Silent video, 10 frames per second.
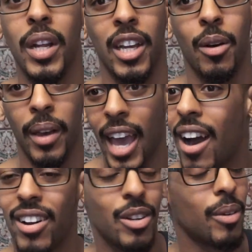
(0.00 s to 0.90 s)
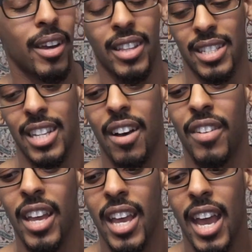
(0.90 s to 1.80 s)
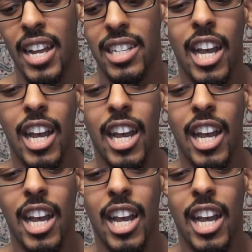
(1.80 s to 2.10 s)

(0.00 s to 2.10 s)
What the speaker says: and going out and doing all this stuff. And she